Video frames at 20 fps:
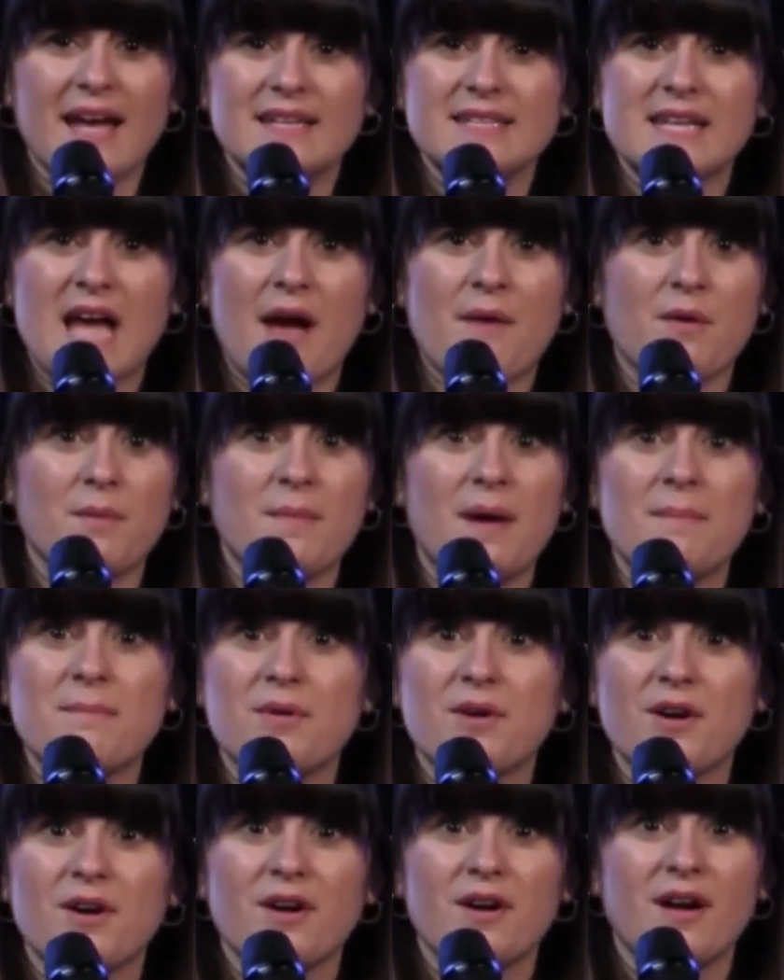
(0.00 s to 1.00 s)
And I
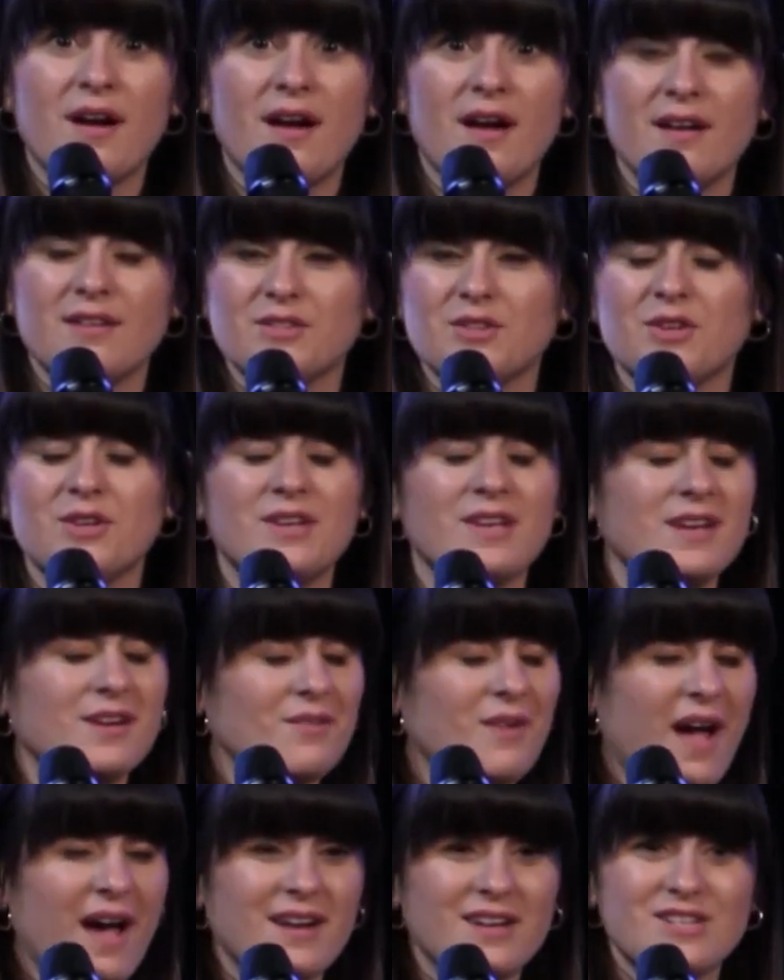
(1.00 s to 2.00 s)
remember
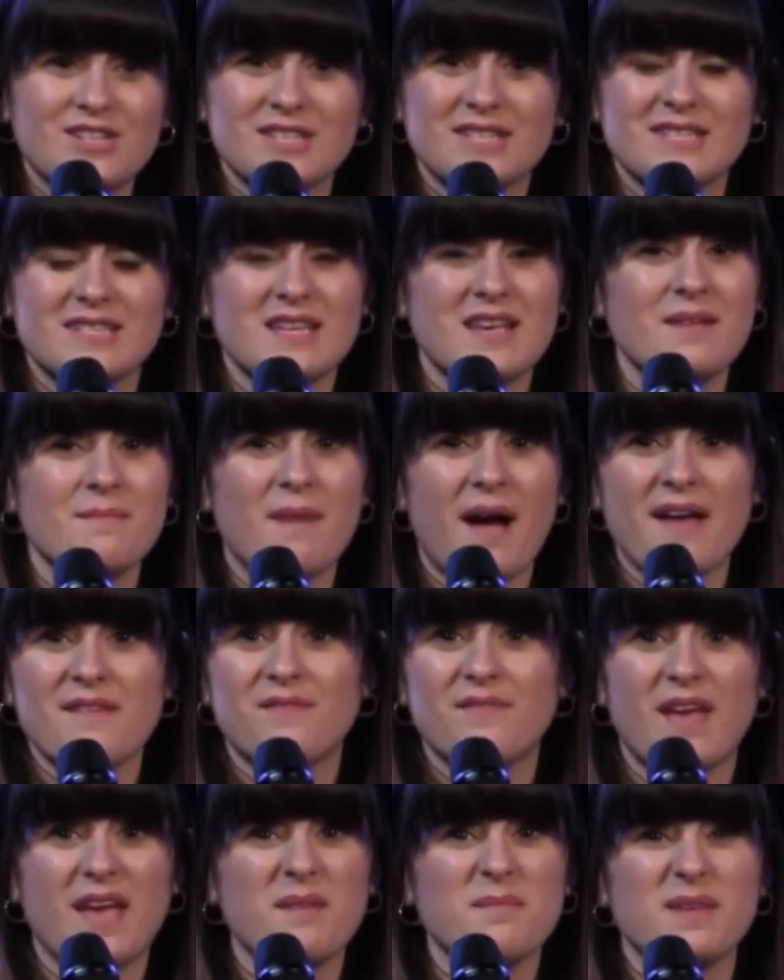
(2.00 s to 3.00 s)
looking around and just
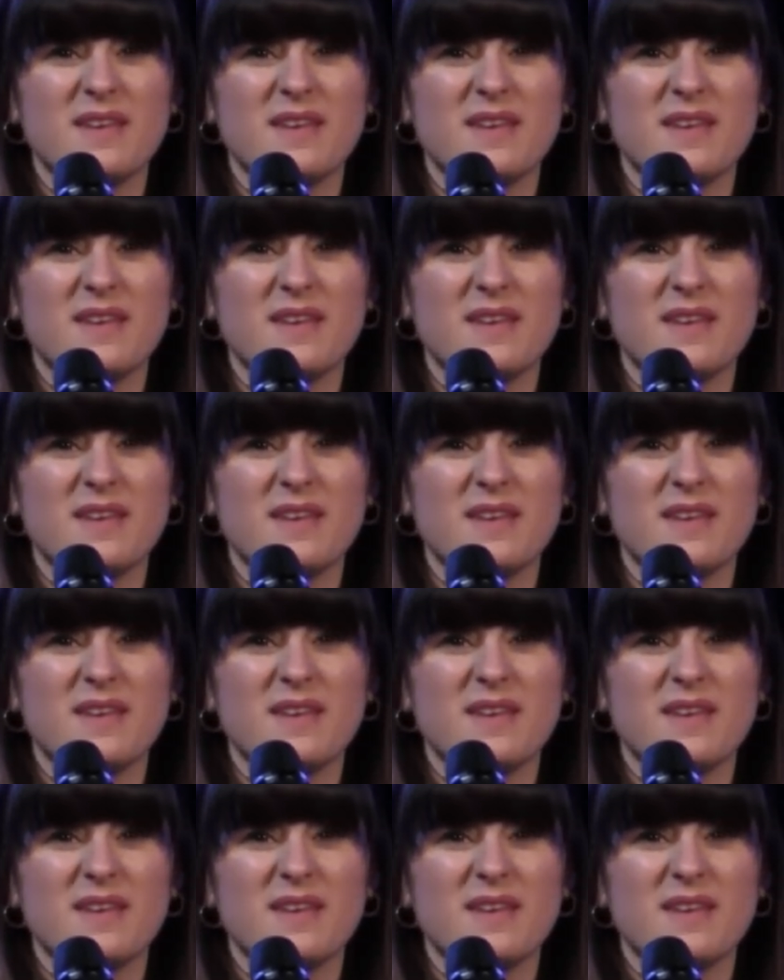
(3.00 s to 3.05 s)
seeing my